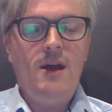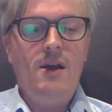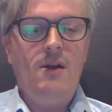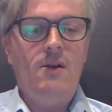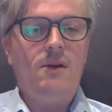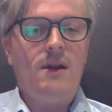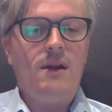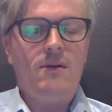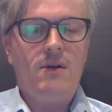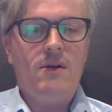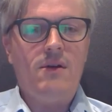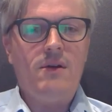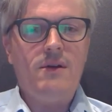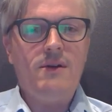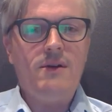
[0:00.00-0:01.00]
look at our
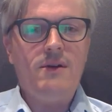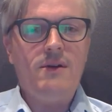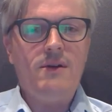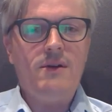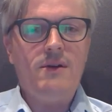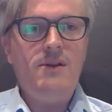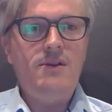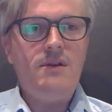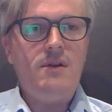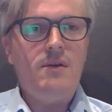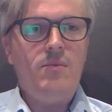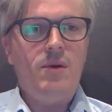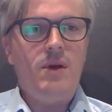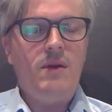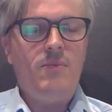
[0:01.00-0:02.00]
current
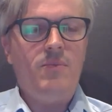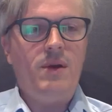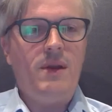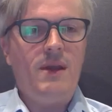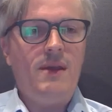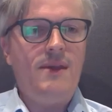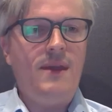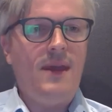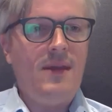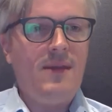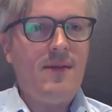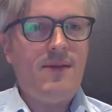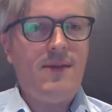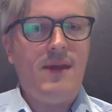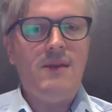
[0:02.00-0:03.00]
situation. But I think
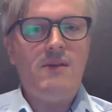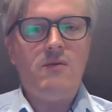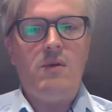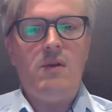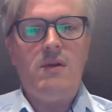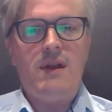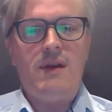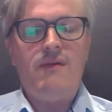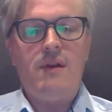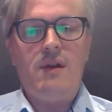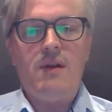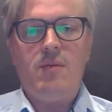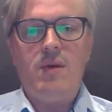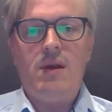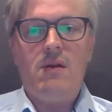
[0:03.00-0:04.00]
things will
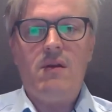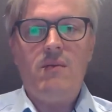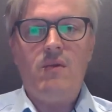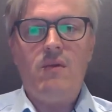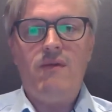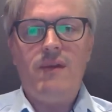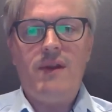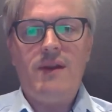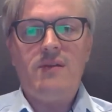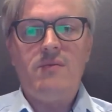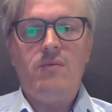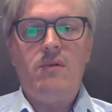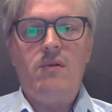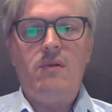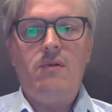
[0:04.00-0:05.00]
definitely be a lot more
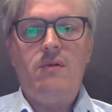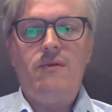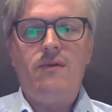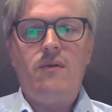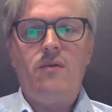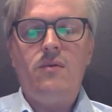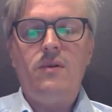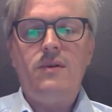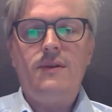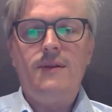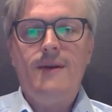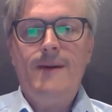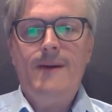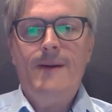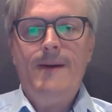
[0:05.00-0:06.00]
flexible going forward.
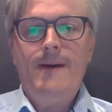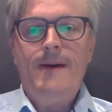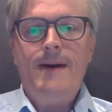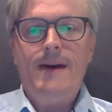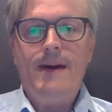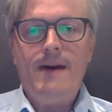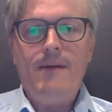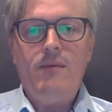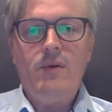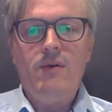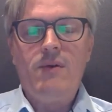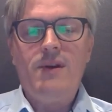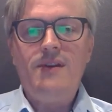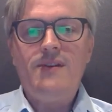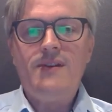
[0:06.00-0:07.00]
We've
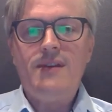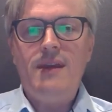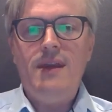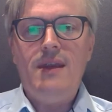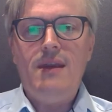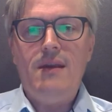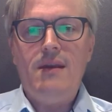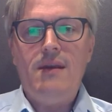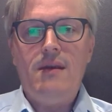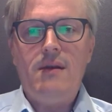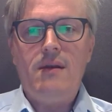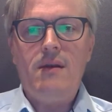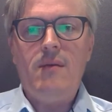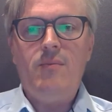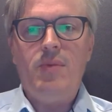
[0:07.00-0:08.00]
already
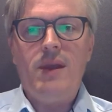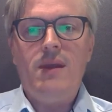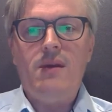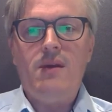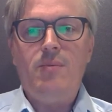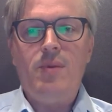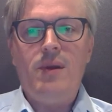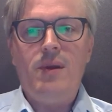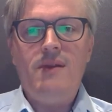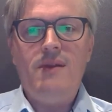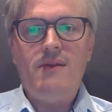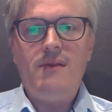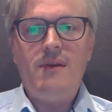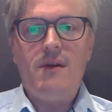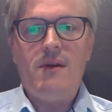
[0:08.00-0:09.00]
seen big
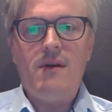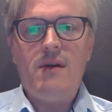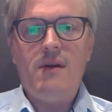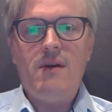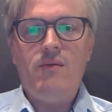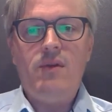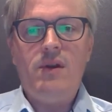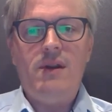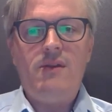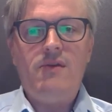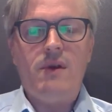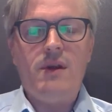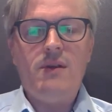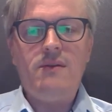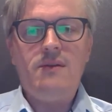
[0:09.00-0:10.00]
companies really
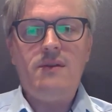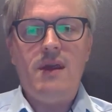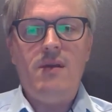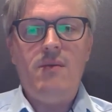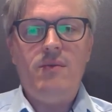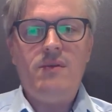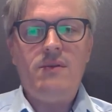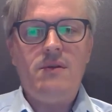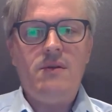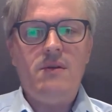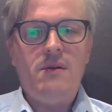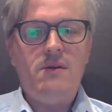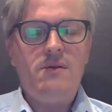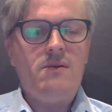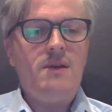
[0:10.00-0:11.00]
trying to
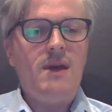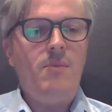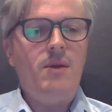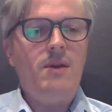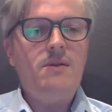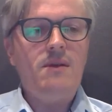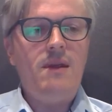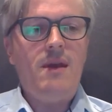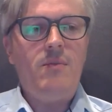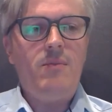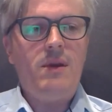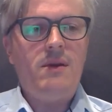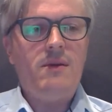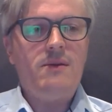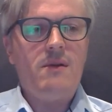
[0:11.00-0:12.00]
tap into that,
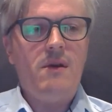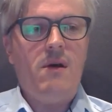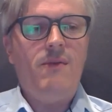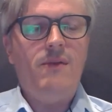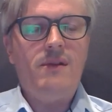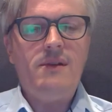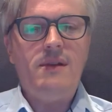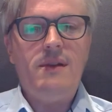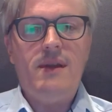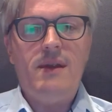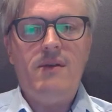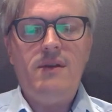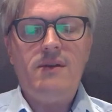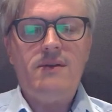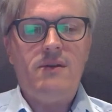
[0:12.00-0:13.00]
because obviously
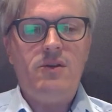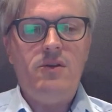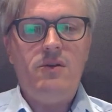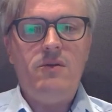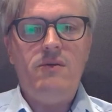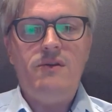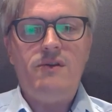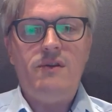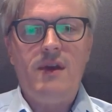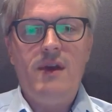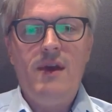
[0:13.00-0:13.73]
there is a huge